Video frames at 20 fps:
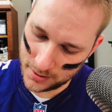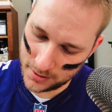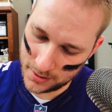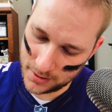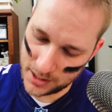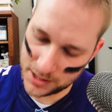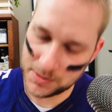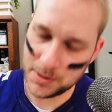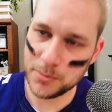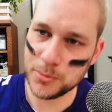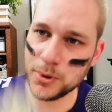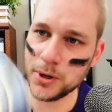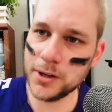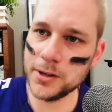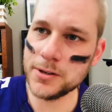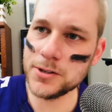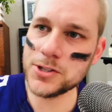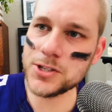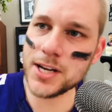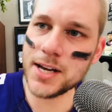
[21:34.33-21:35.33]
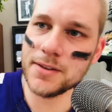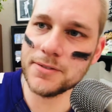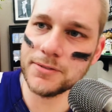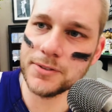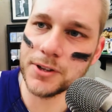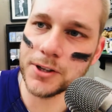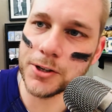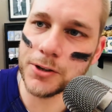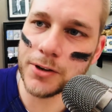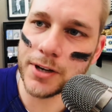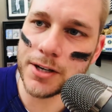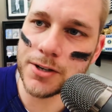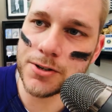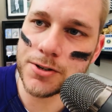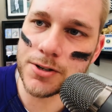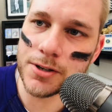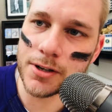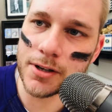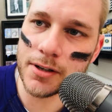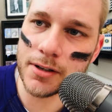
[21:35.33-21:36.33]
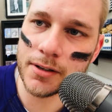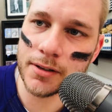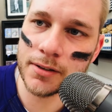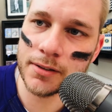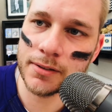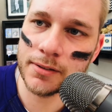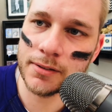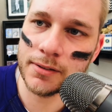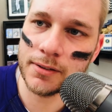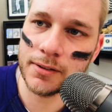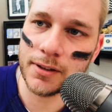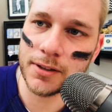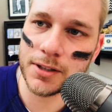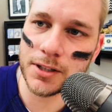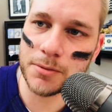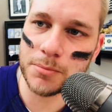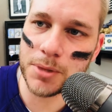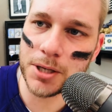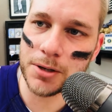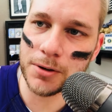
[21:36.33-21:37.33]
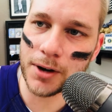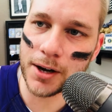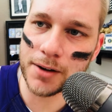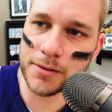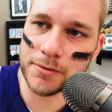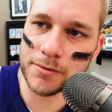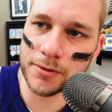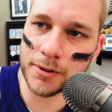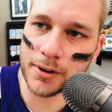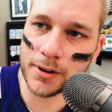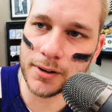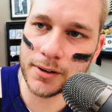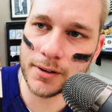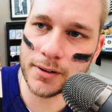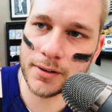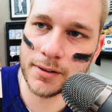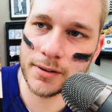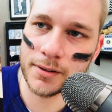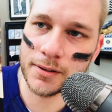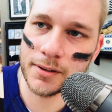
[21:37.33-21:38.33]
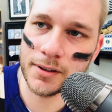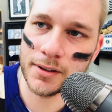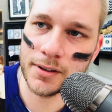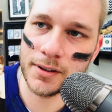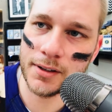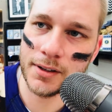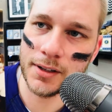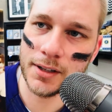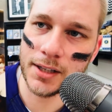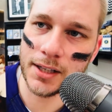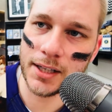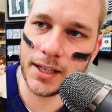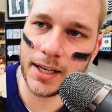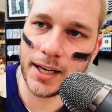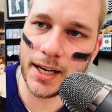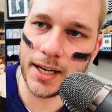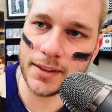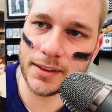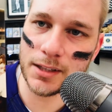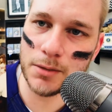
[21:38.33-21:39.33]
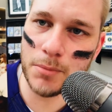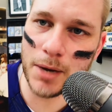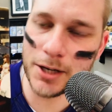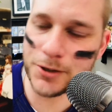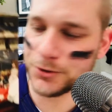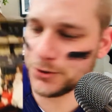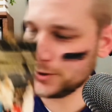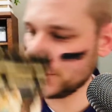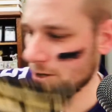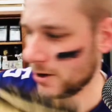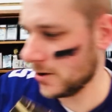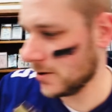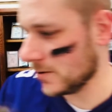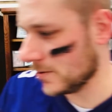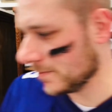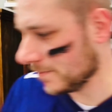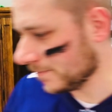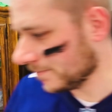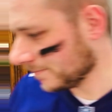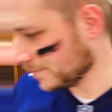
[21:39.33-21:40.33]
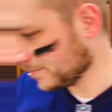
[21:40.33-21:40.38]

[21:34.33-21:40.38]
That's my brother Jeff in the green shirt, and then me right in front. At the Metrodome.